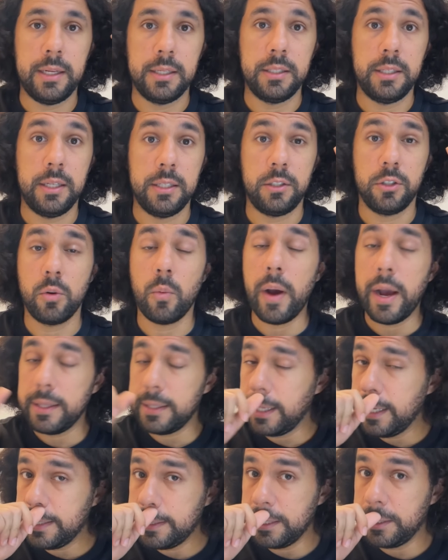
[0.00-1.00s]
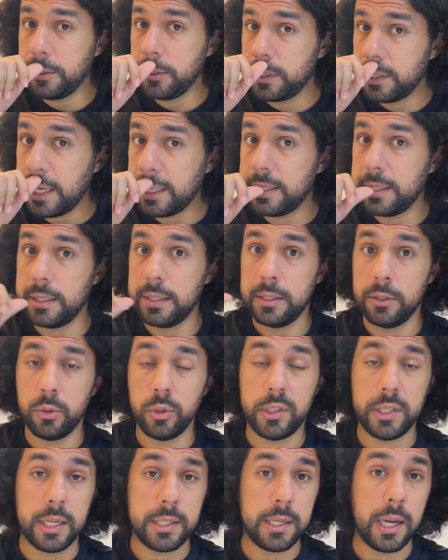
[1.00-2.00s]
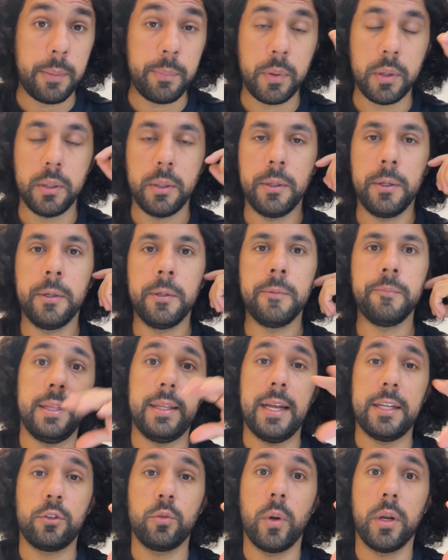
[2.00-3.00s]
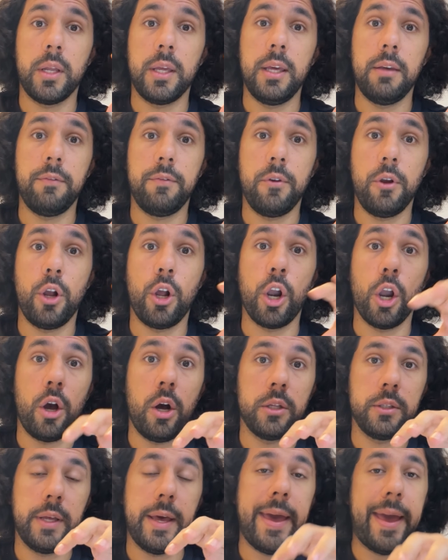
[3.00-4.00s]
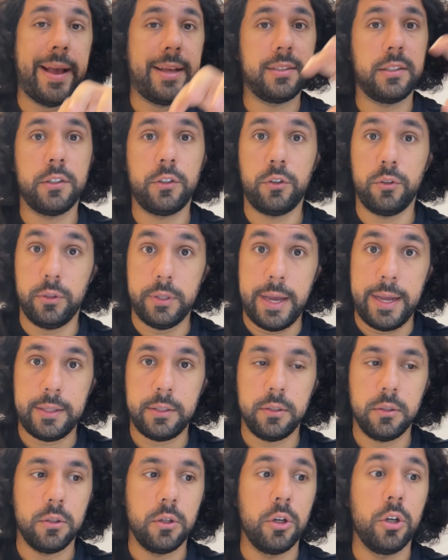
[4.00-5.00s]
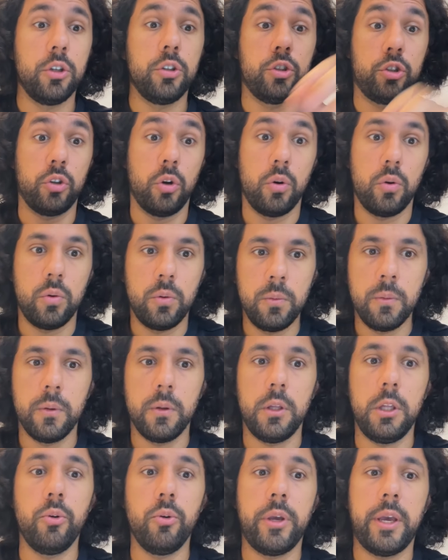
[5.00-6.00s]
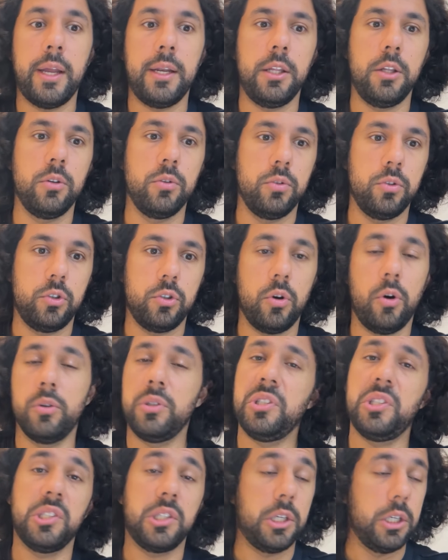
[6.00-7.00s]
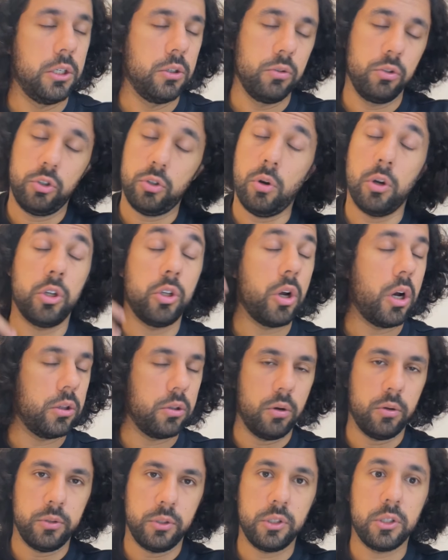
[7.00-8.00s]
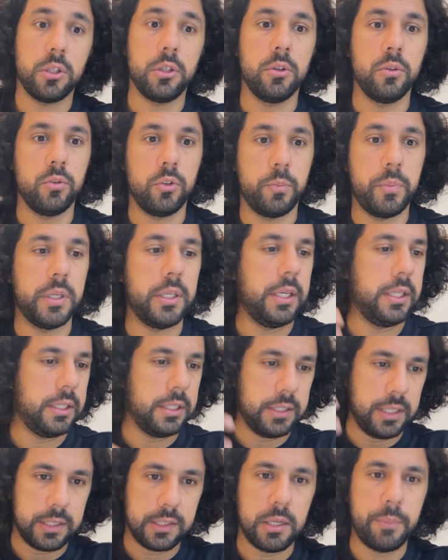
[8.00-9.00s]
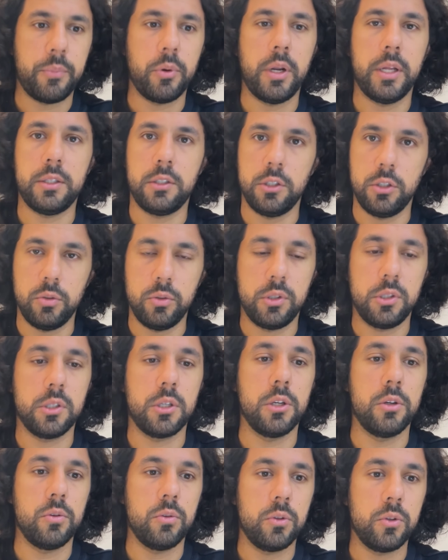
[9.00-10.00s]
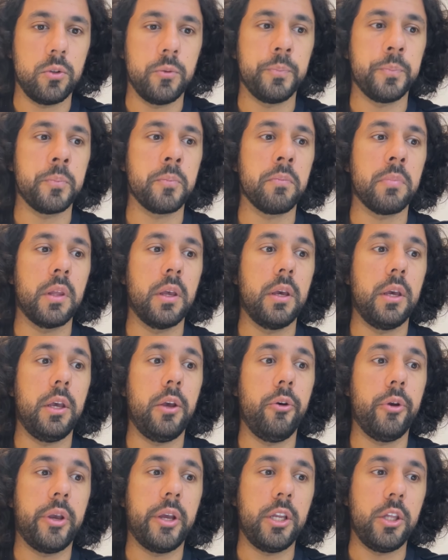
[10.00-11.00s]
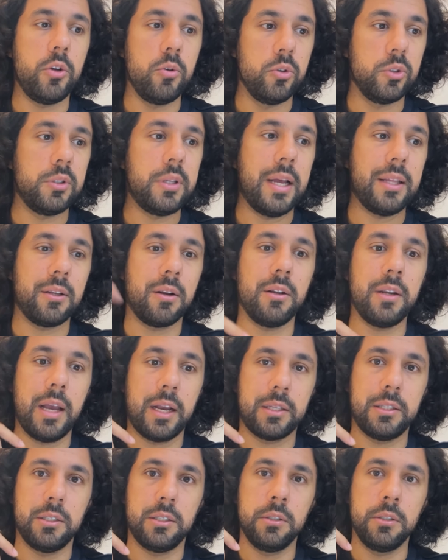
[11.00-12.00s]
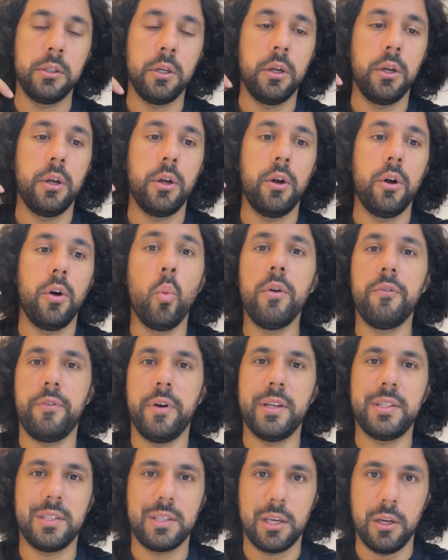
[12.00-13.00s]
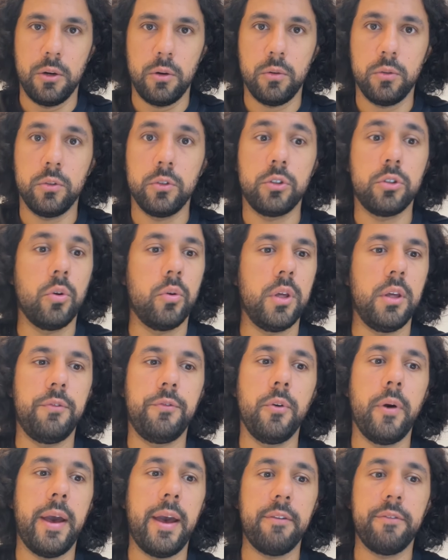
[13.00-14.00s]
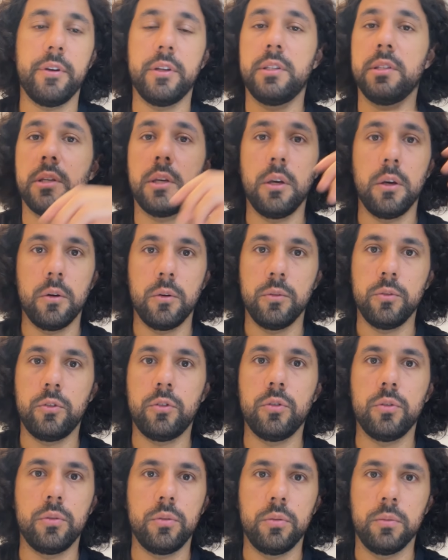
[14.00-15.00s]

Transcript: And it's quite easy to set up, and that's what gives Claude access to that. So you can use on skills or not on skills, but in this example, let's use skills. You can use that connector with a skill. So if you have a skill